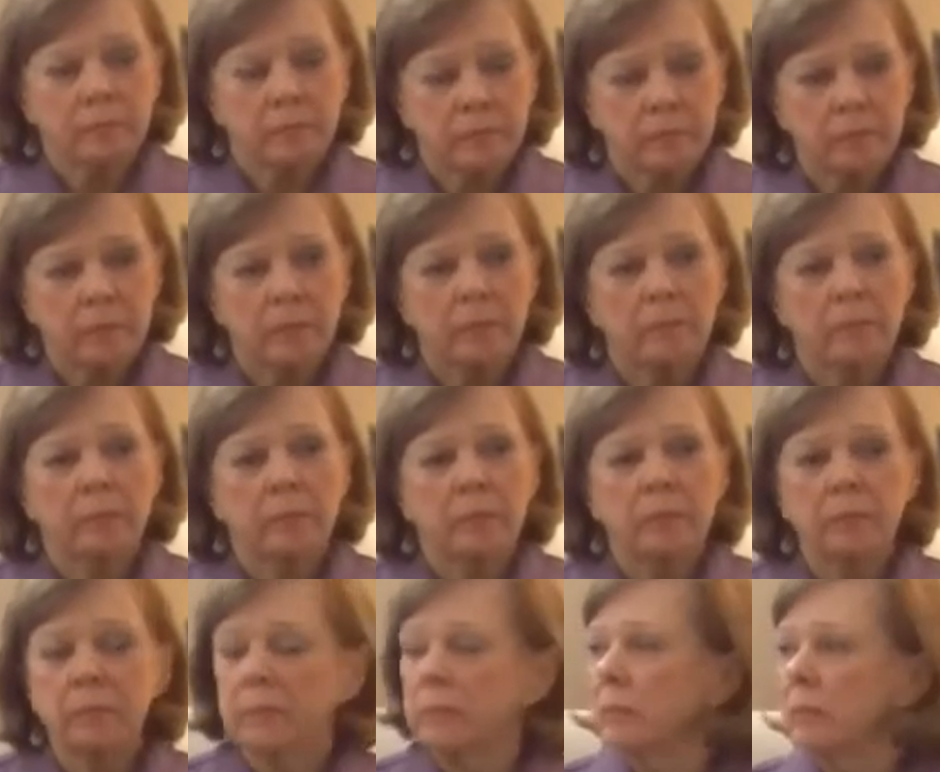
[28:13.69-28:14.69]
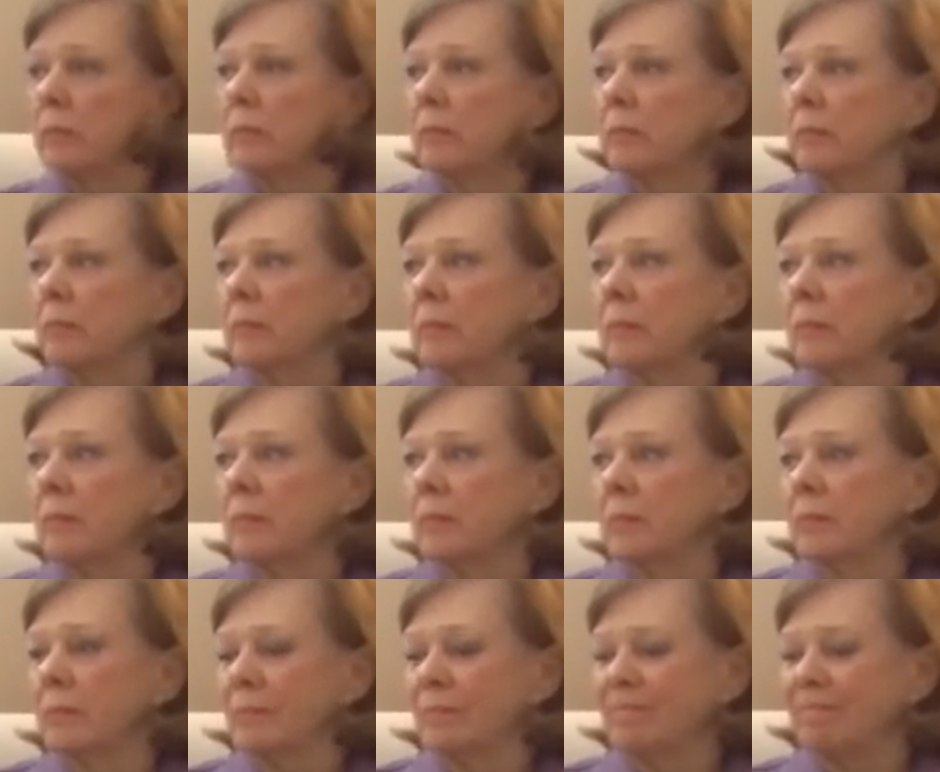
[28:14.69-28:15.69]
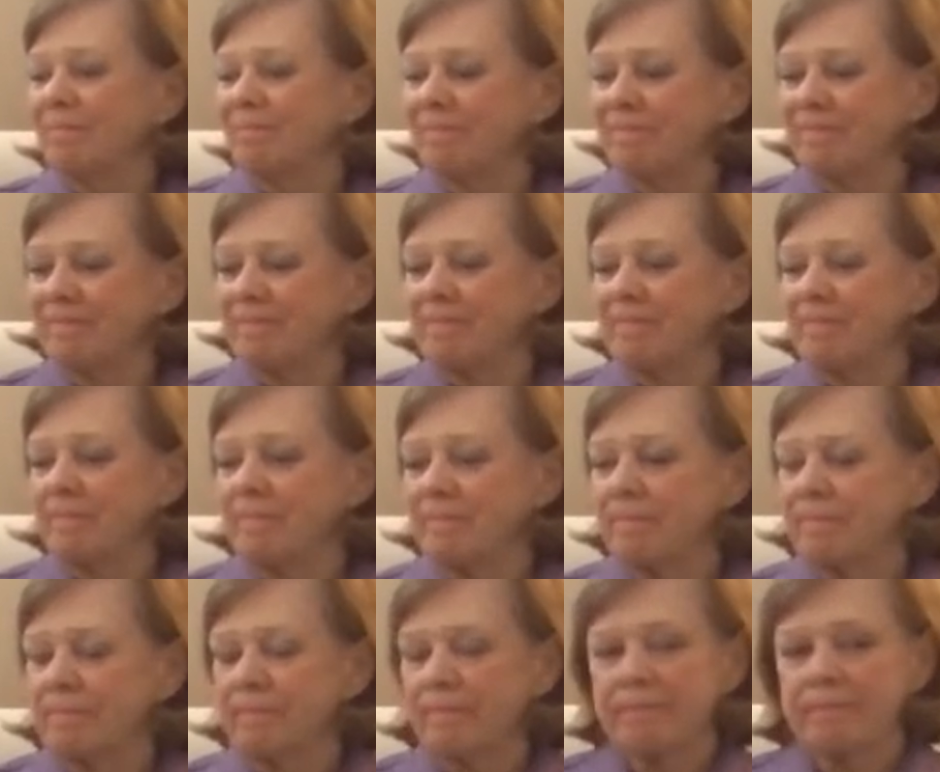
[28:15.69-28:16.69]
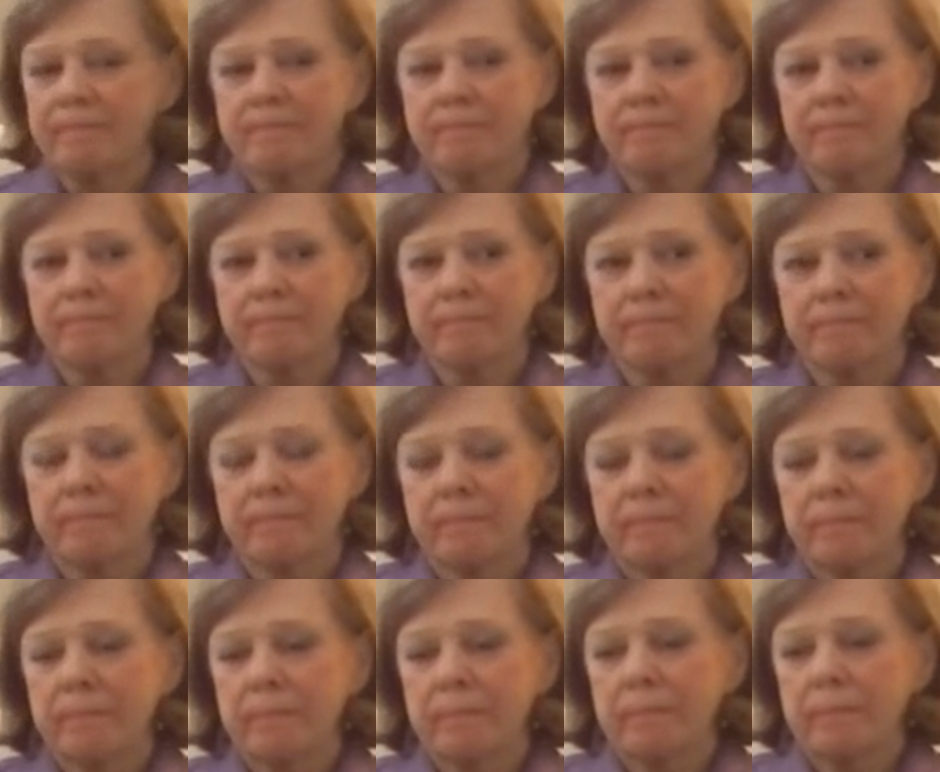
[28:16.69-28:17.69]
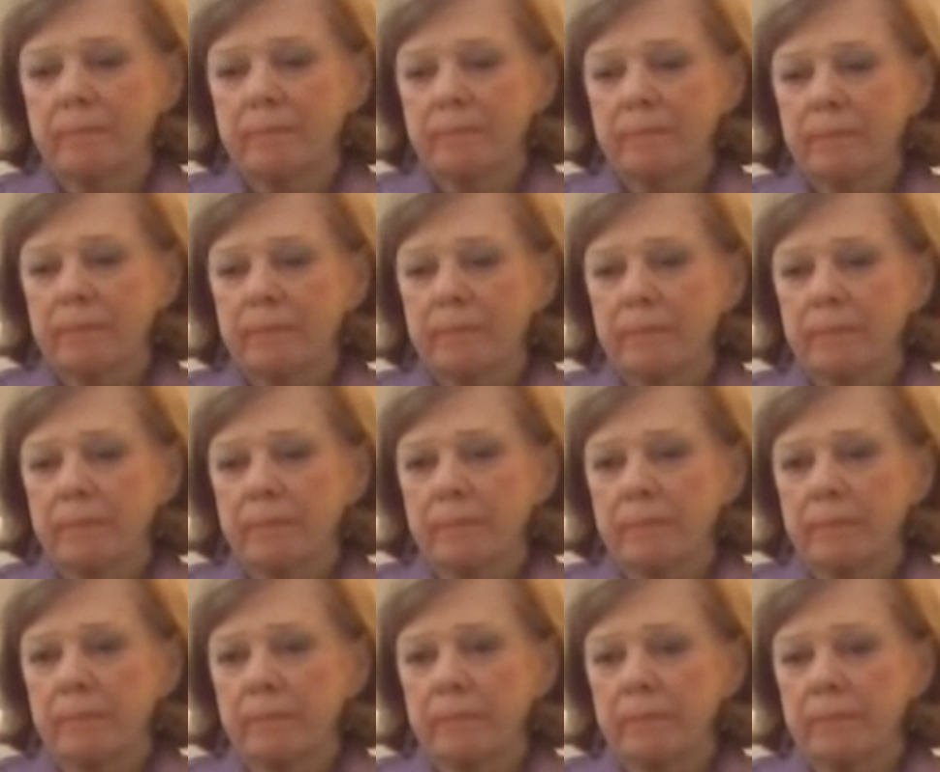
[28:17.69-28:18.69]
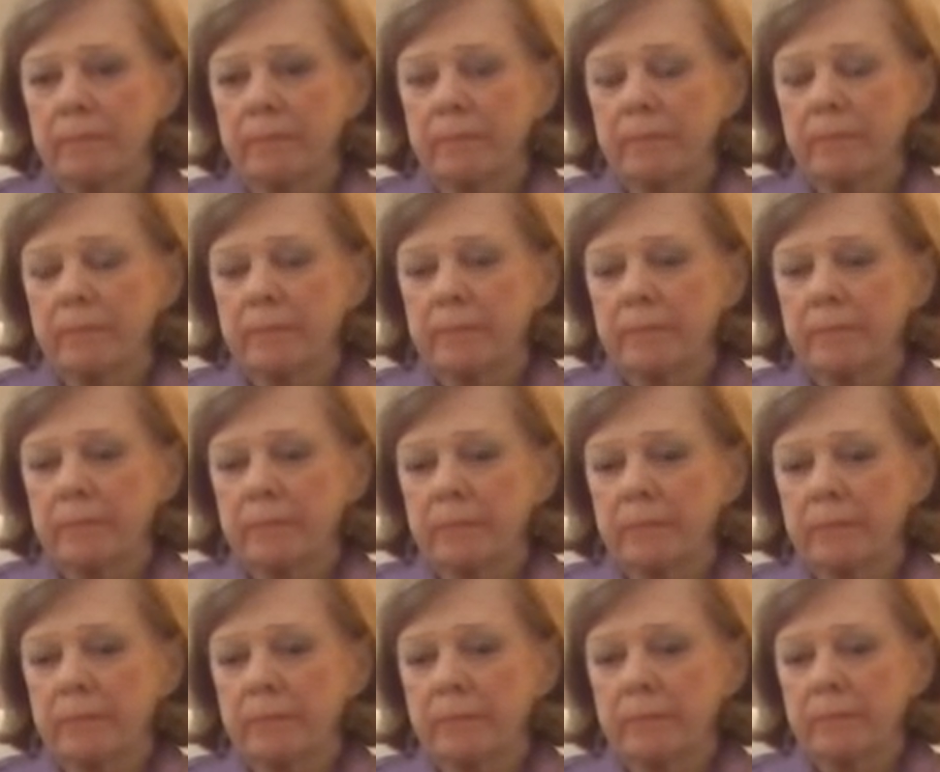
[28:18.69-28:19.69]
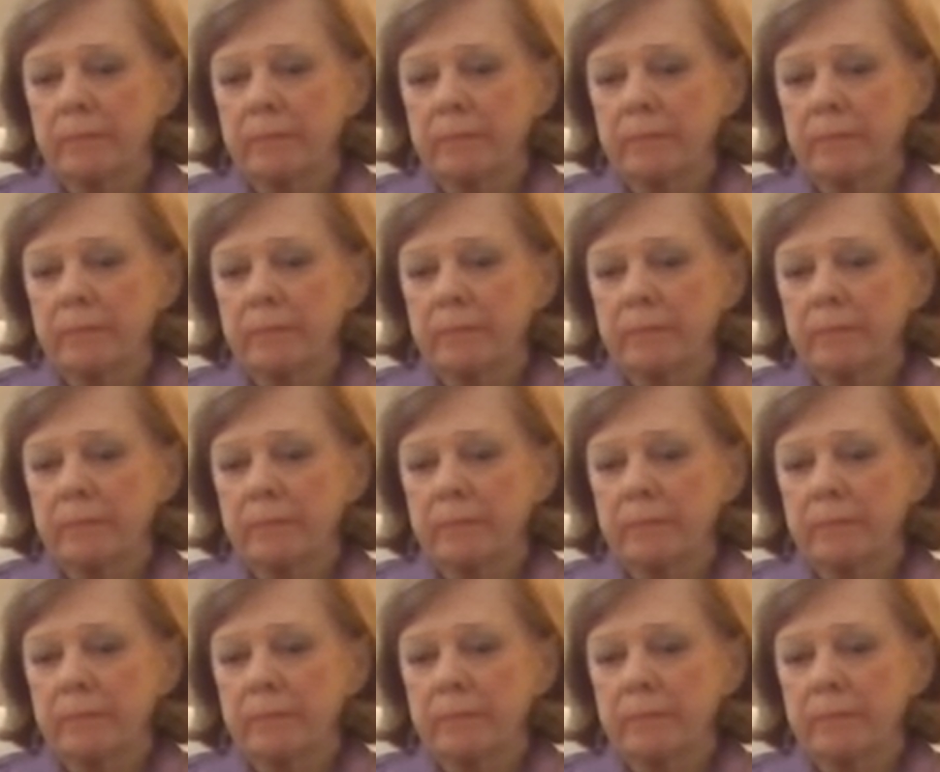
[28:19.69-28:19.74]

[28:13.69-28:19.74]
[no speech]